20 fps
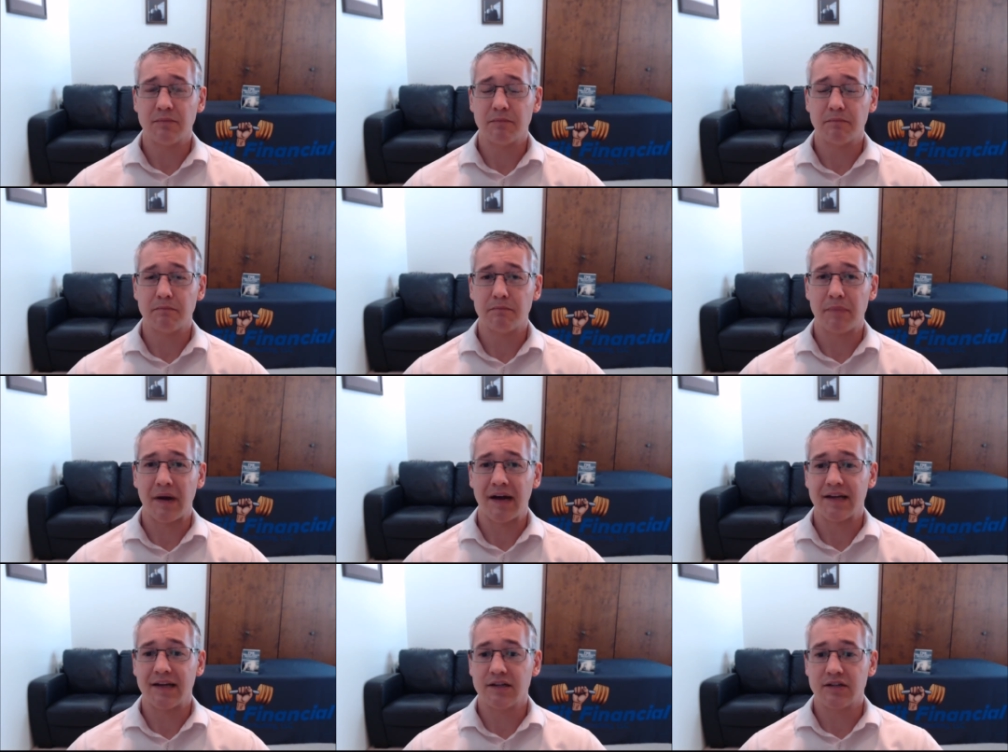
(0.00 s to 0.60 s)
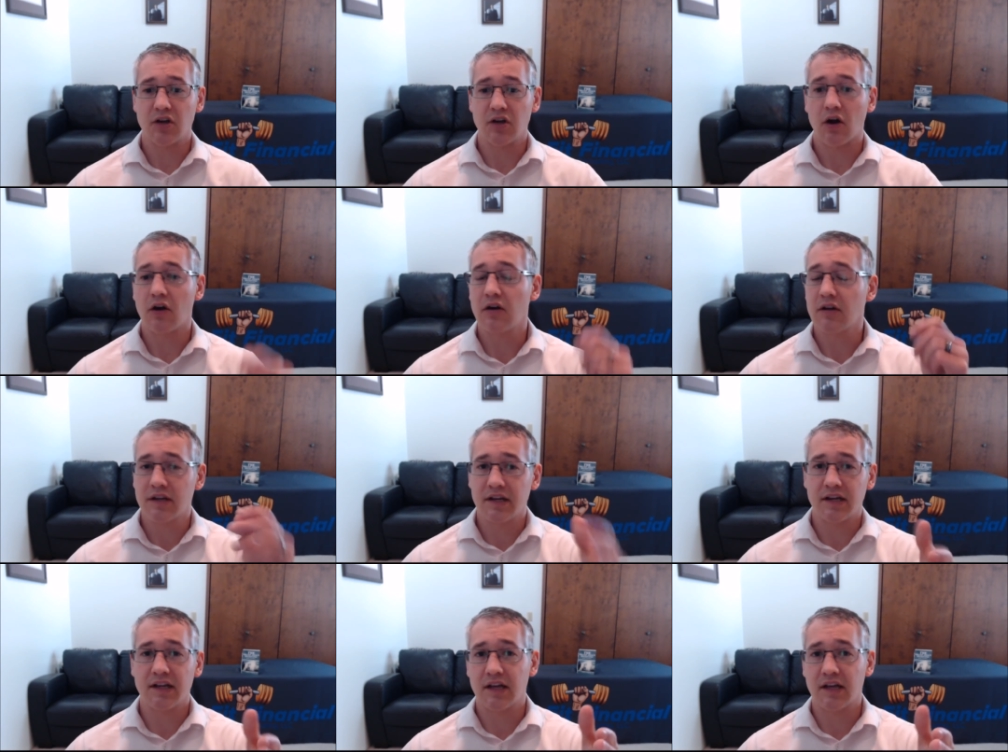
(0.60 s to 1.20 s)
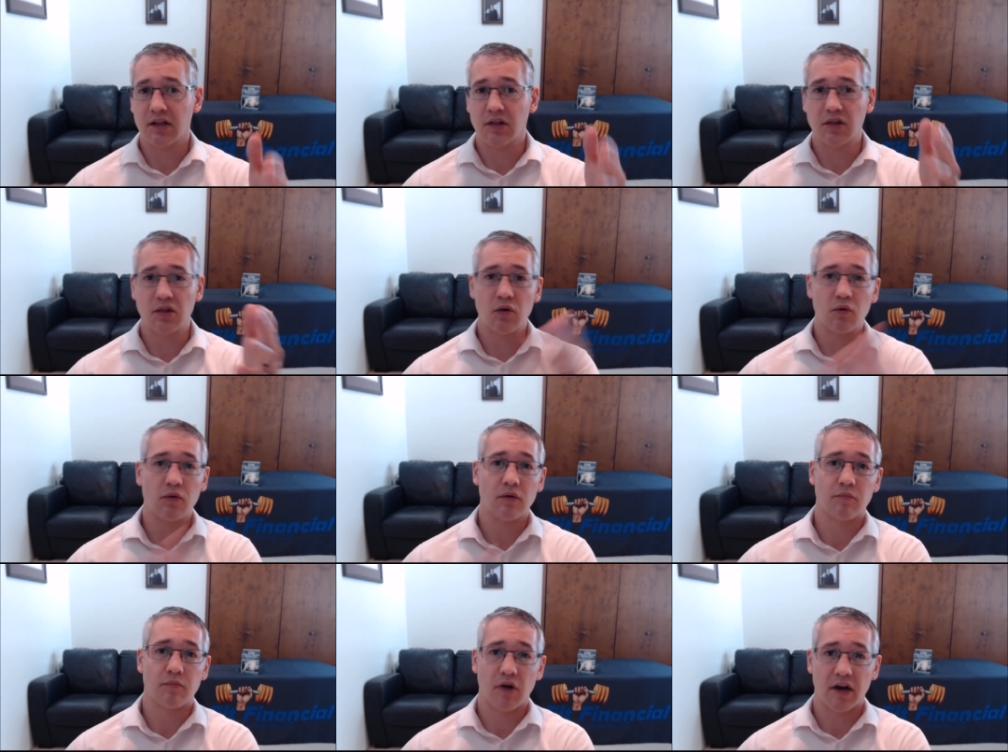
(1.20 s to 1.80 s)
by targeting lower
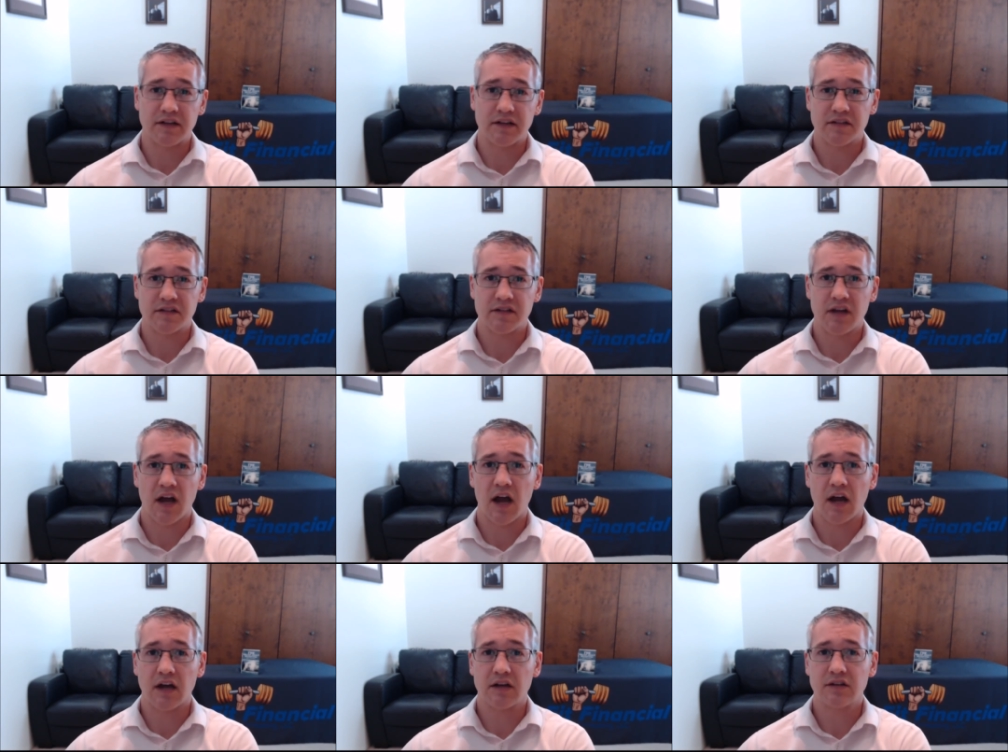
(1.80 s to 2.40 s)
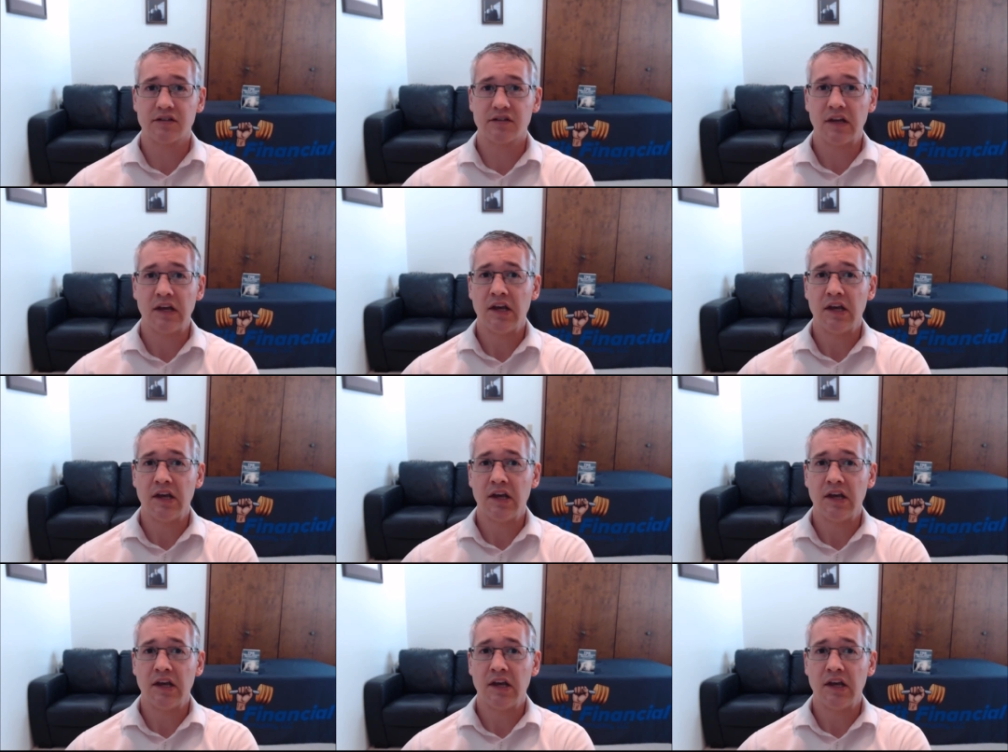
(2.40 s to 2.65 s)
priced stocks,